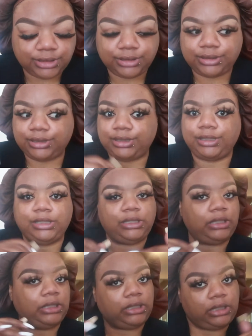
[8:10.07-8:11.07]

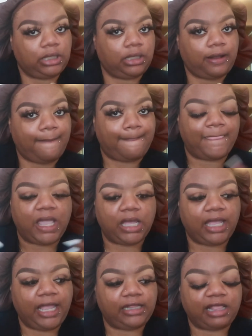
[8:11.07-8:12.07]
Yeah,
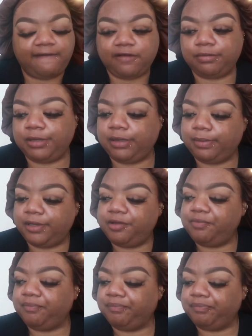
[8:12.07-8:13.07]
hate that for me. But